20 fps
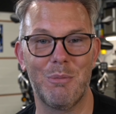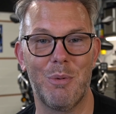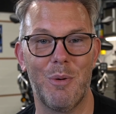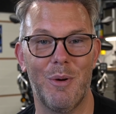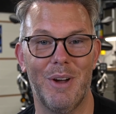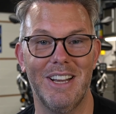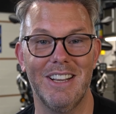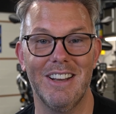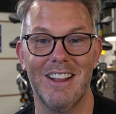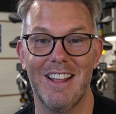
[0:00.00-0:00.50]

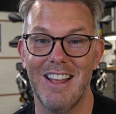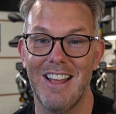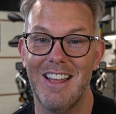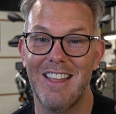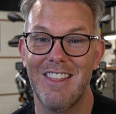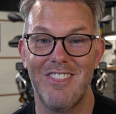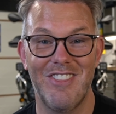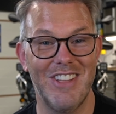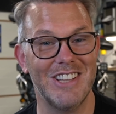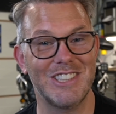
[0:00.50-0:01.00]
point,
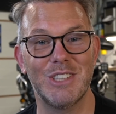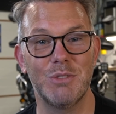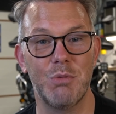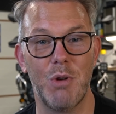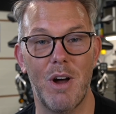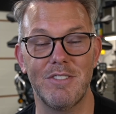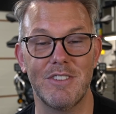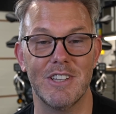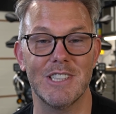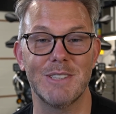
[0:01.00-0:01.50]
this is
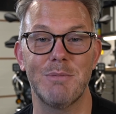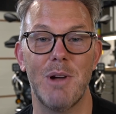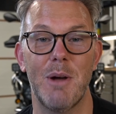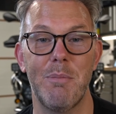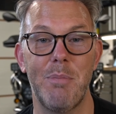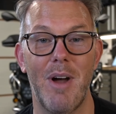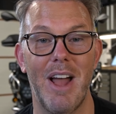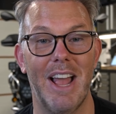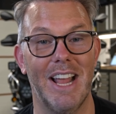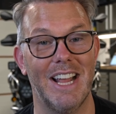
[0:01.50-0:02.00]
what I've done to my
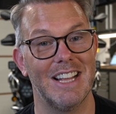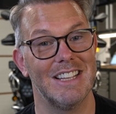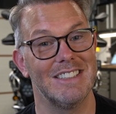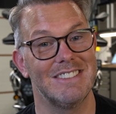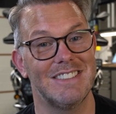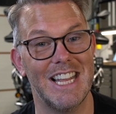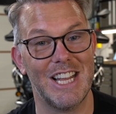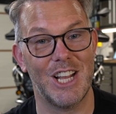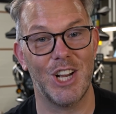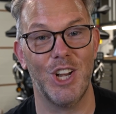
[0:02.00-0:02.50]
bike.
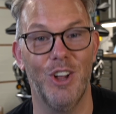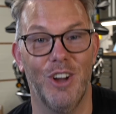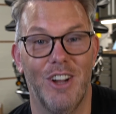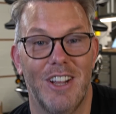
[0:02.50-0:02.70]
Take a look.